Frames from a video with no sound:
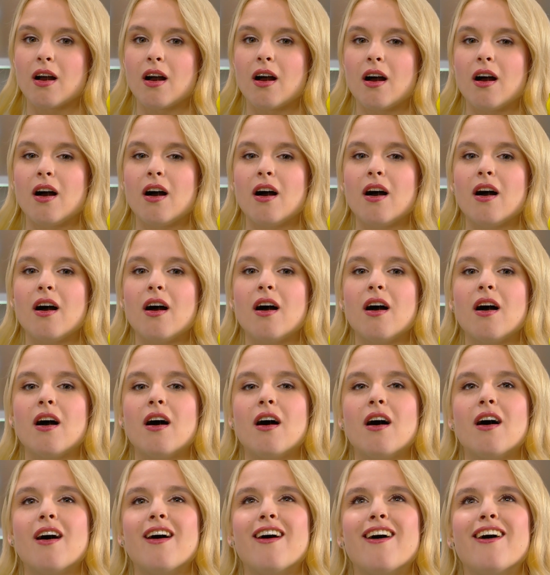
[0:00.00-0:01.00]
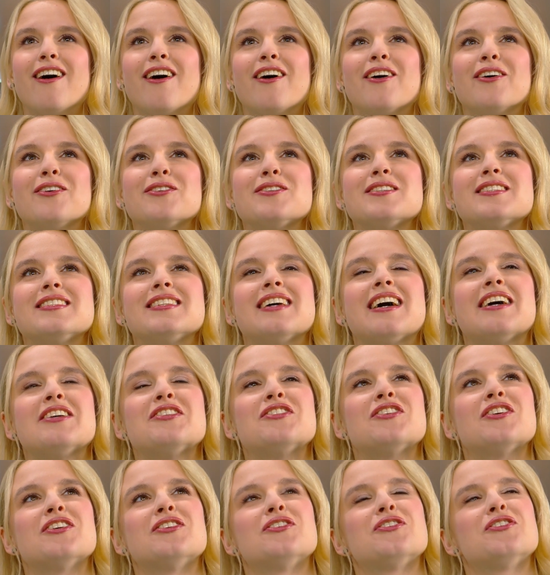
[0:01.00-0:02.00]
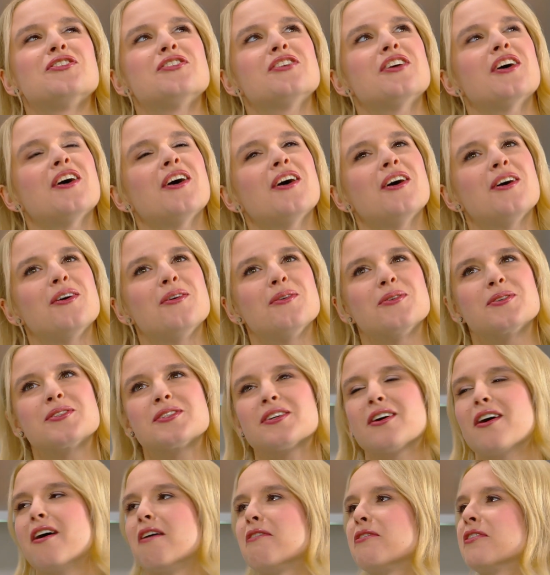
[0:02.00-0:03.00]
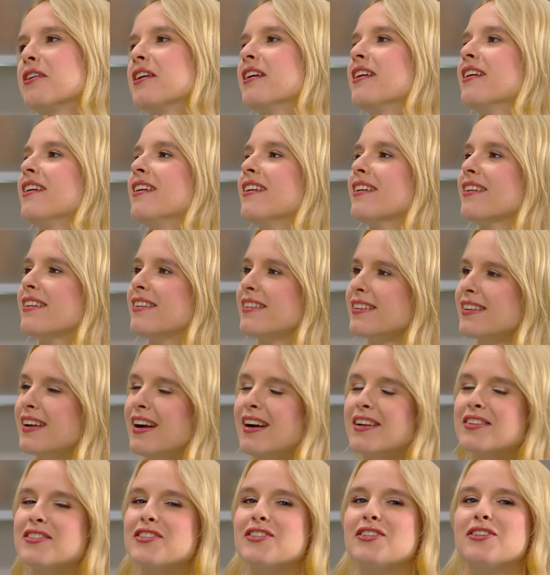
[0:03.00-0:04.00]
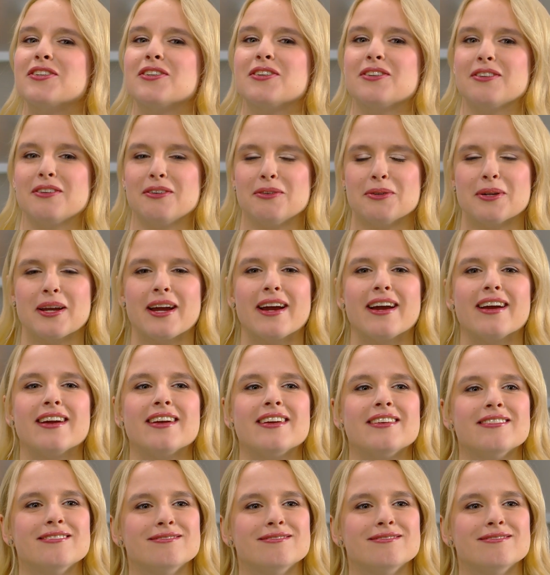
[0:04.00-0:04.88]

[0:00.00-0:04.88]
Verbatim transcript: Oh, such a jokes over here. Got you. Okay.